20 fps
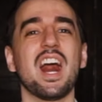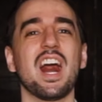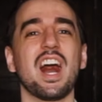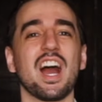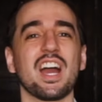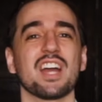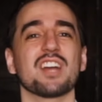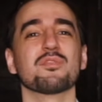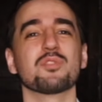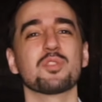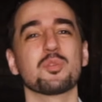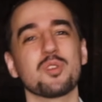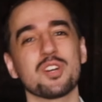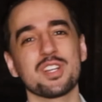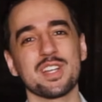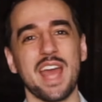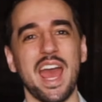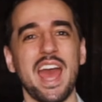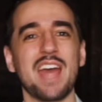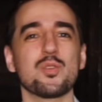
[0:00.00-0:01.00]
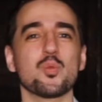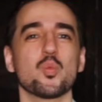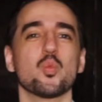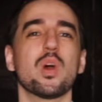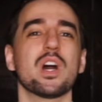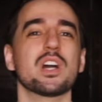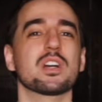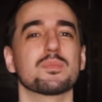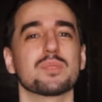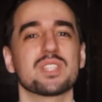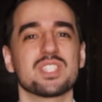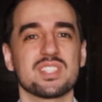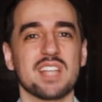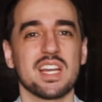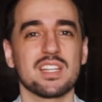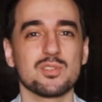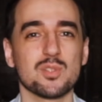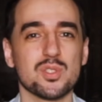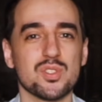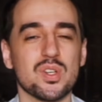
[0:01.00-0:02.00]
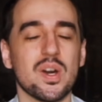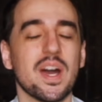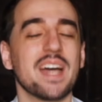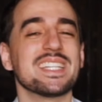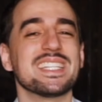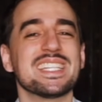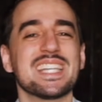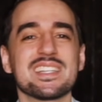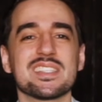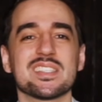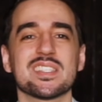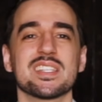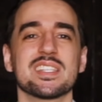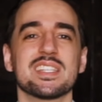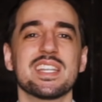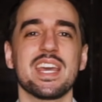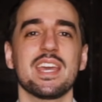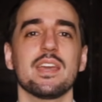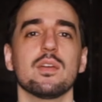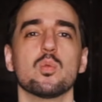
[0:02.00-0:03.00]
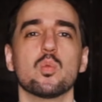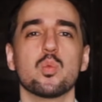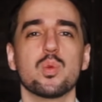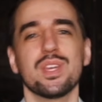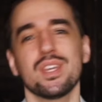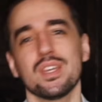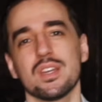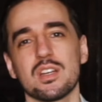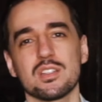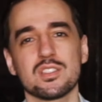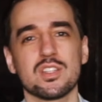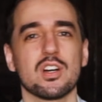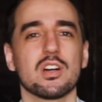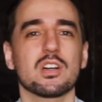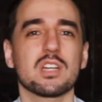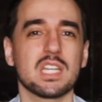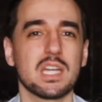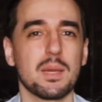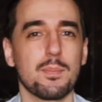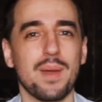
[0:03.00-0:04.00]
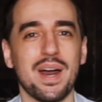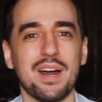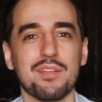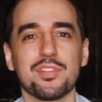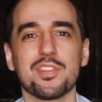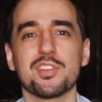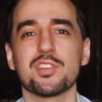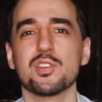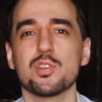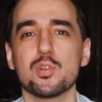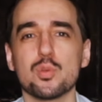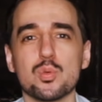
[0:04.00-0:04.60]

Hi everyone and welcome to Shaluso, and yes, today we are talking about the new